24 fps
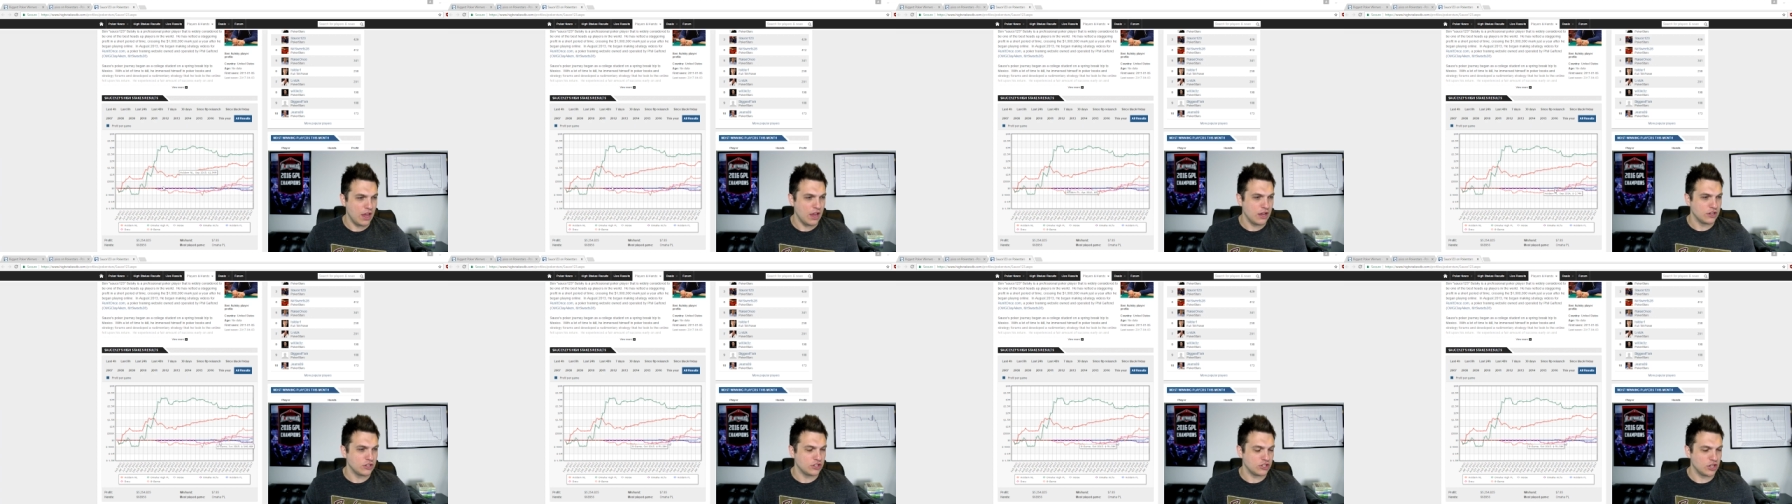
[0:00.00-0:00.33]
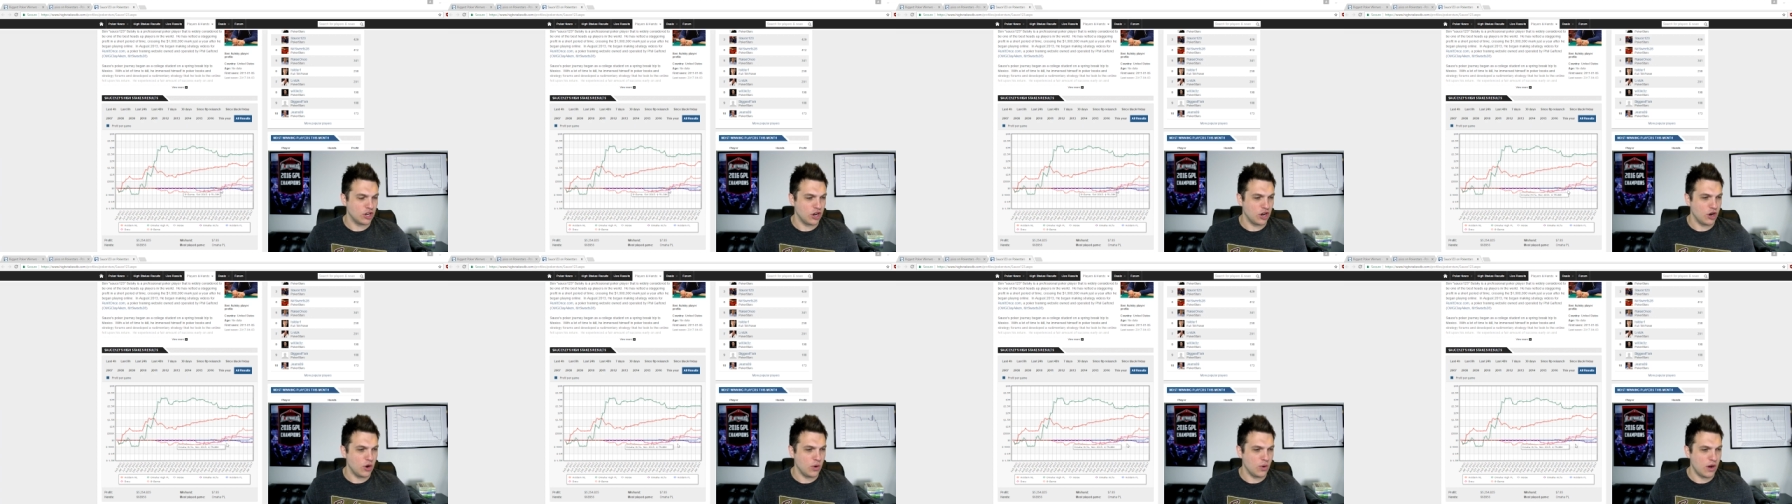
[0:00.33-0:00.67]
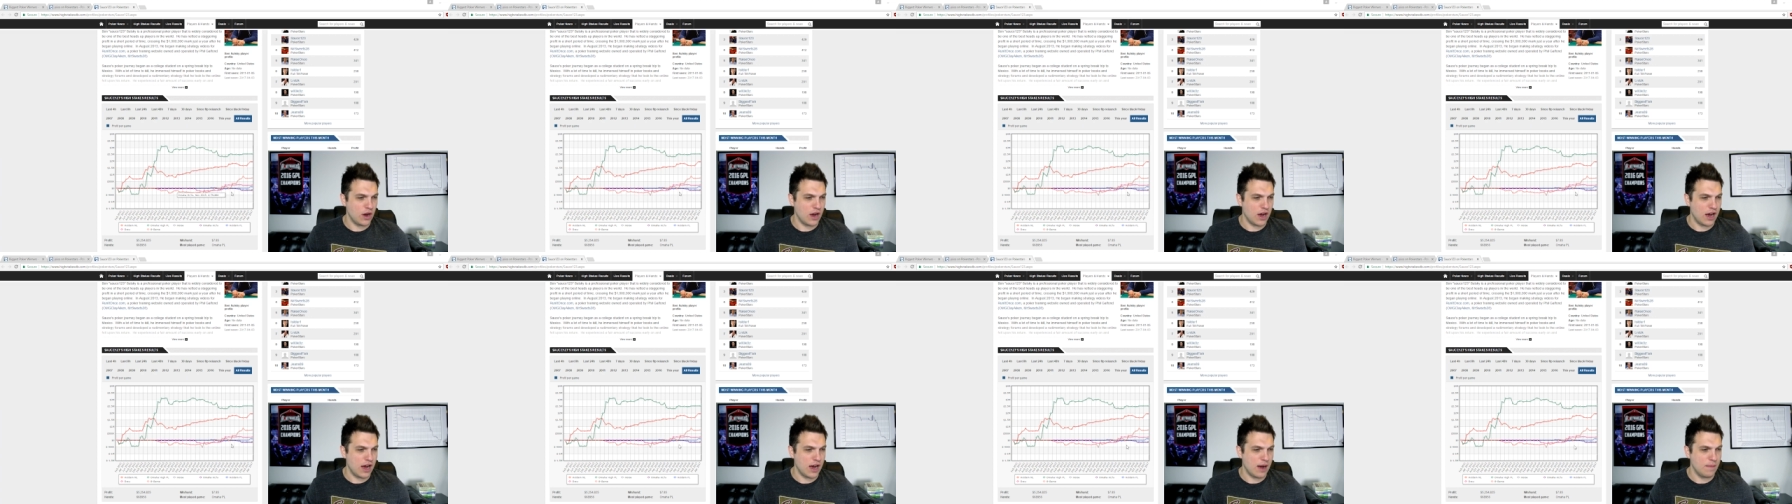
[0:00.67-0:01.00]

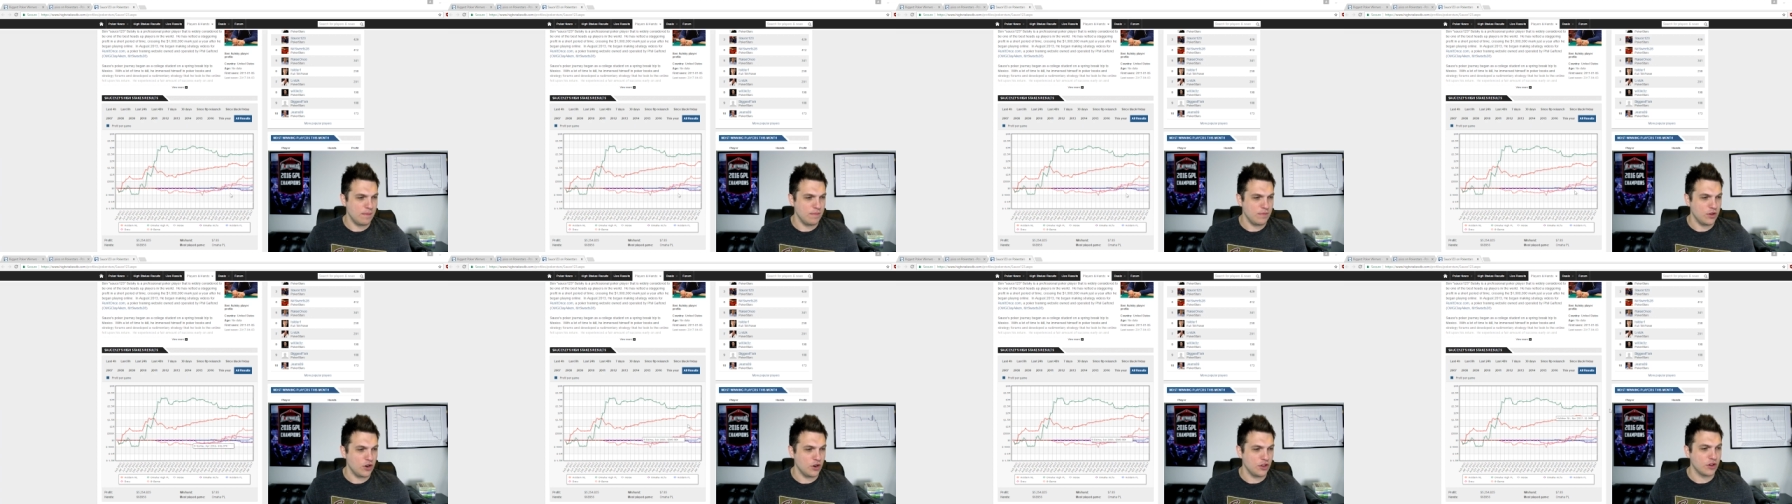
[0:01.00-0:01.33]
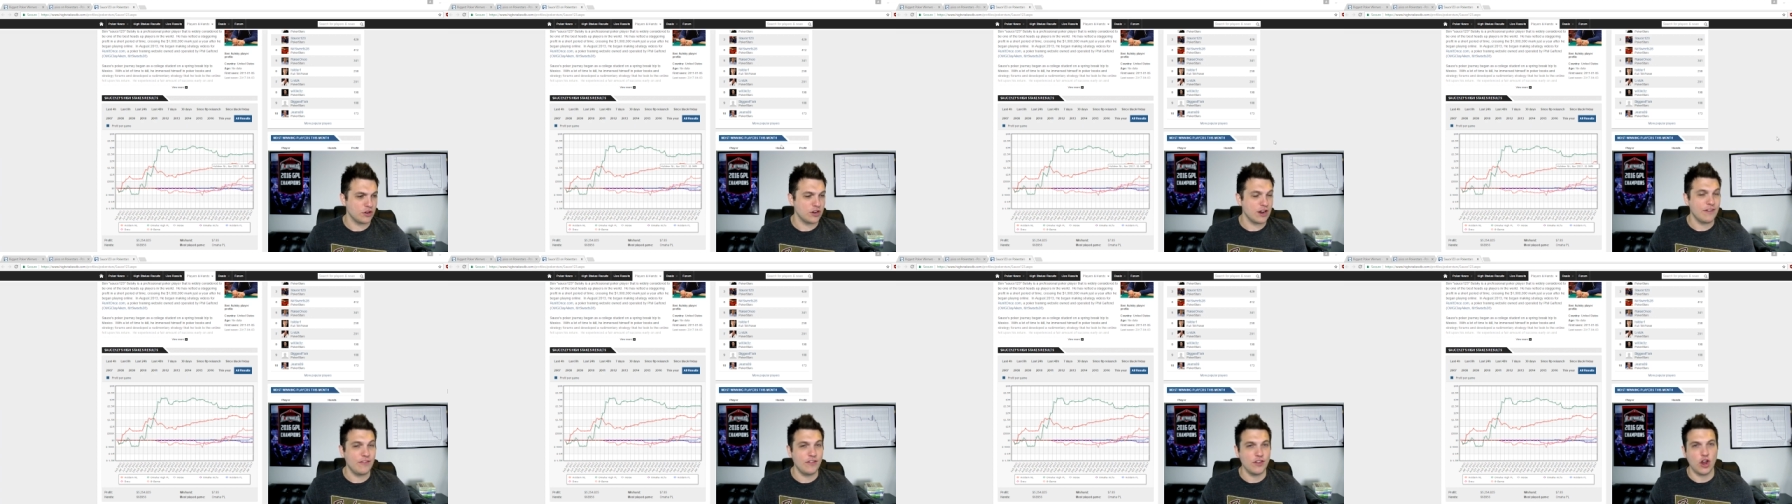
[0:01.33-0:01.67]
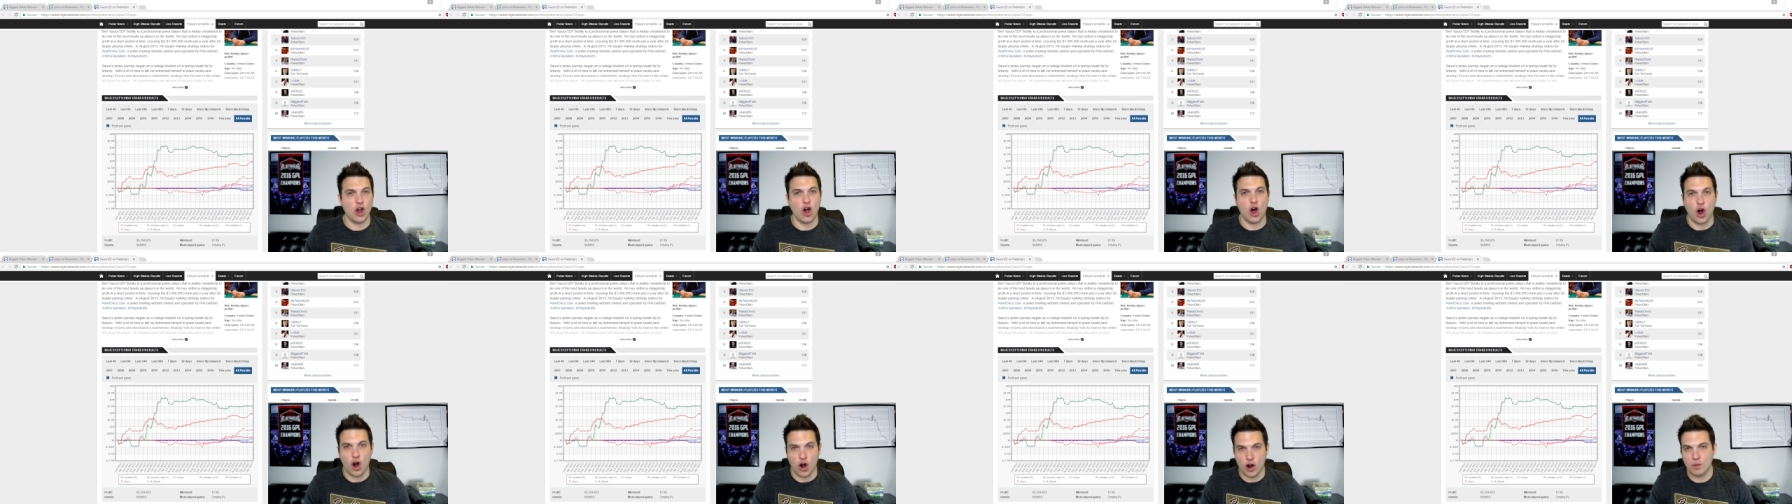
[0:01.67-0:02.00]
So, you know, there definitely
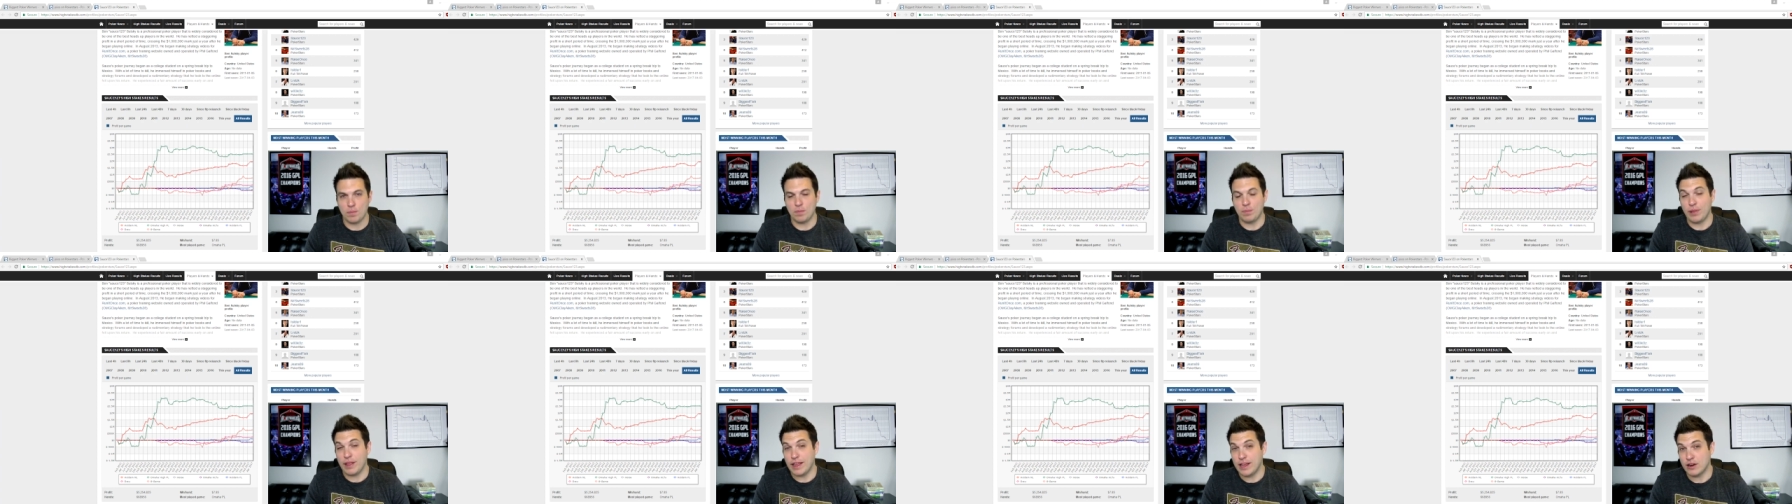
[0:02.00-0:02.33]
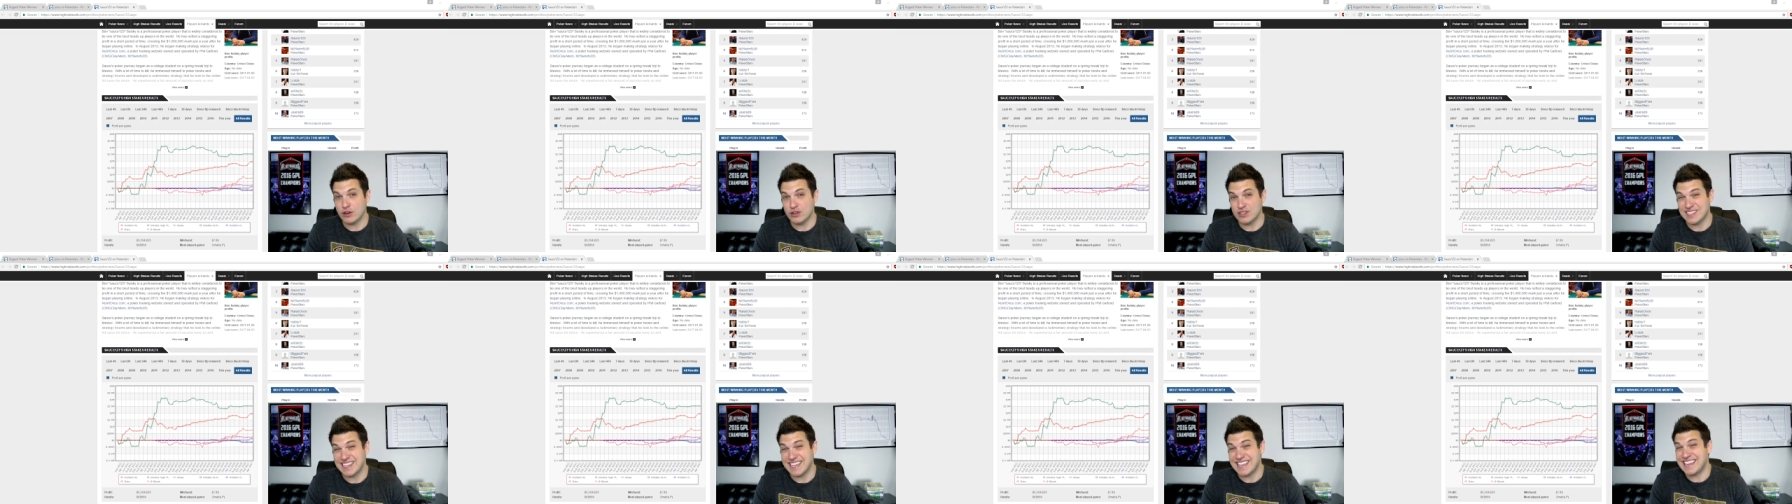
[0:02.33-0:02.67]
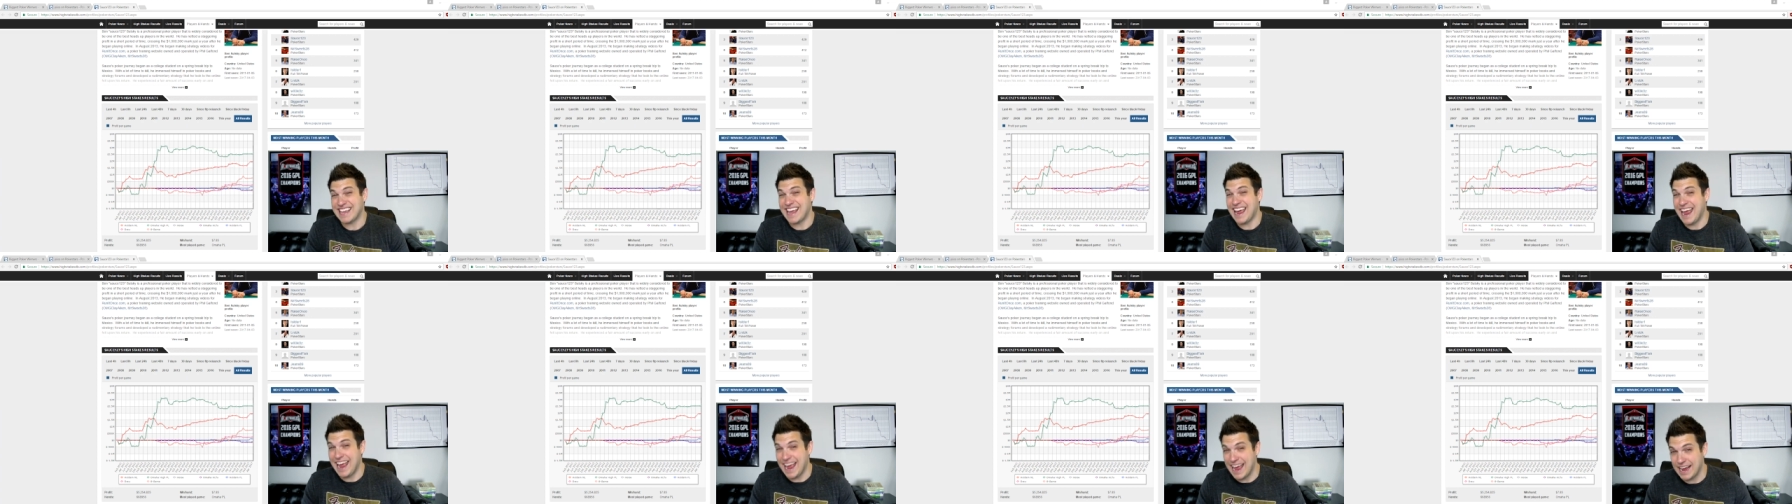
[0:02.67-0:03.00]
are players that
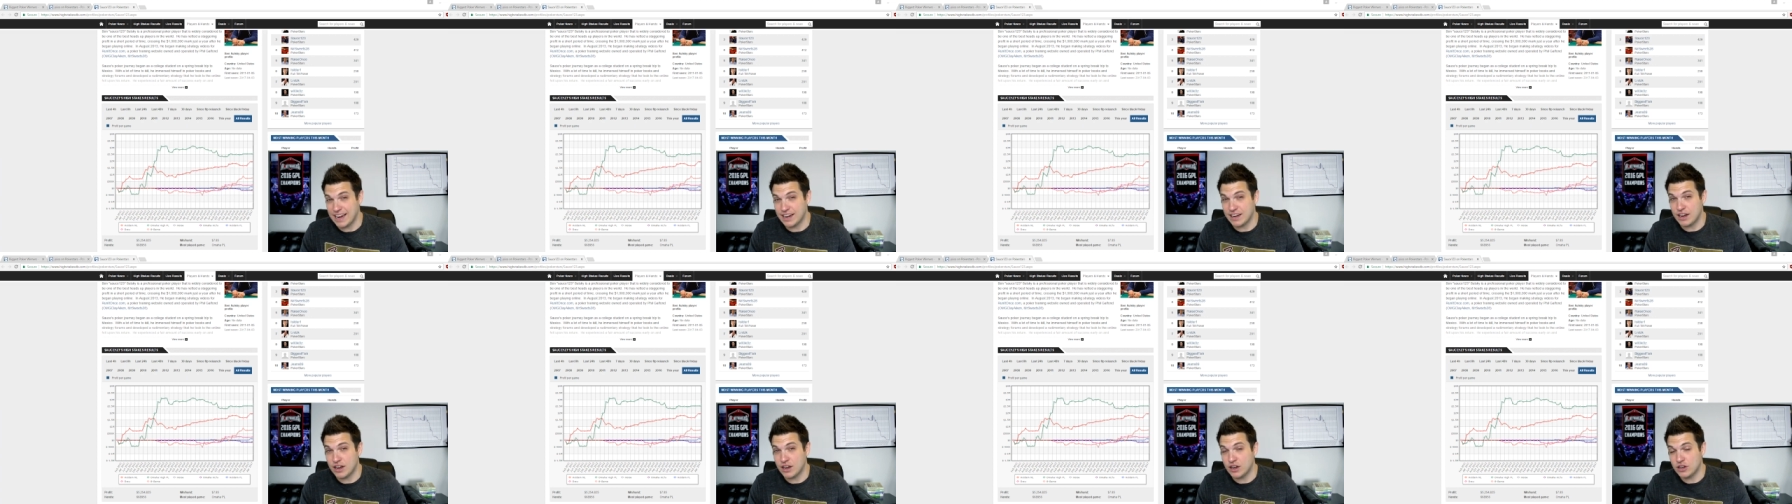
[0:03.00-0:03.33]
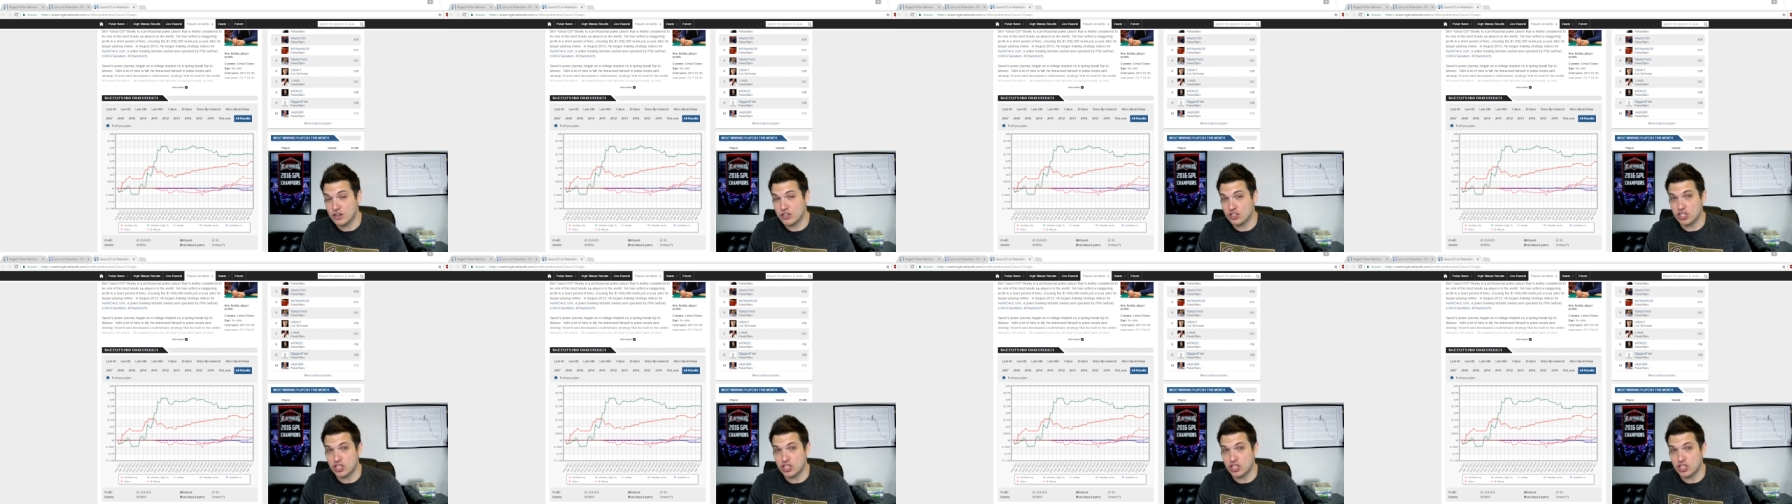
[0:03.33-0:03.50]
can